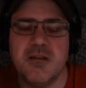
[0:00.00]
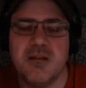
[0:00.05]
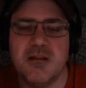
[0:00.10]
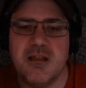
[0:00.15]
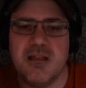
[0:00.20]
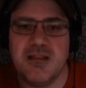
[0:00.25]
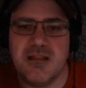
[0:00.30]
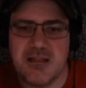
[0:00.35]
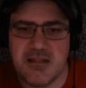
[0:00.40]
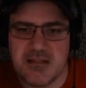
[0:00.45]

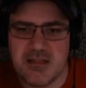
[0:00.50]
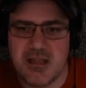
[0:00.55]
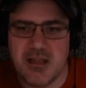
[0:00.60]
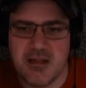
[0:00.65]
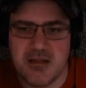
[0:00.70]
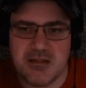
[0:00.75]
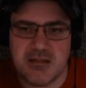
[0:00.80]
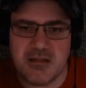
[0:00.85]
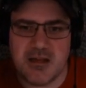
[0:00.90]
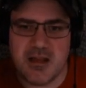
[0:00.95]
In this
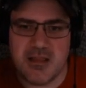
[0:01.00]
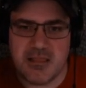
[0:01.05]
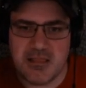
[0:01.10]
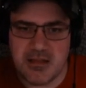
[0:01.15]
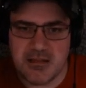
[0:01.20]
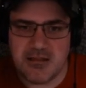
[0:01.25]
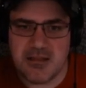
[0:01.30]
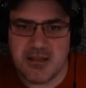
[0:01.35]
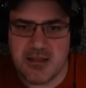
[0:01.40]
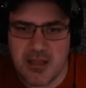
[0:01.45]
case, I
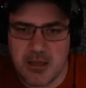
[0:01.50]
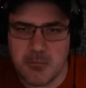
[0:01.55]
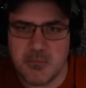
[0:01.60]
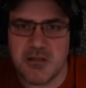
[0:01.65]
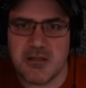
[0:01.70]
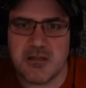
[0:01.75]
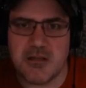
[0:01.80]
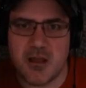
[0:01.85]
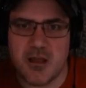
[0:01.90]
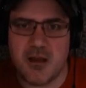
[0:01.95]
think the game
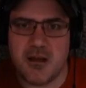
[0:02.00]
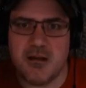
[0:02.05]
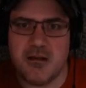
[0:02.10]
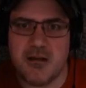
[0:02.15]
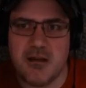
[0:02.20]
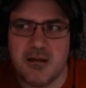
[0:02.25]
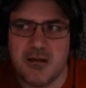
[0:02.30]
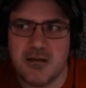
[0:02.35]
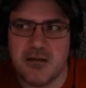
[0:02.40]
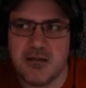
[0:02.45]
design
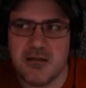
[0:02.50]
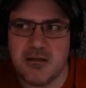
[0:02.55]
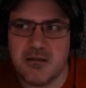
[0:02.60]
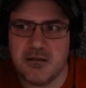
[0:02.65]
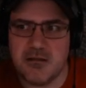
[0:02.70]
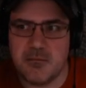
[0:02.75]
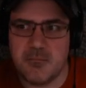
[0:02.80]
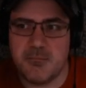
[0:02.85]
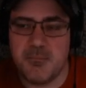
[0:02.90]
is,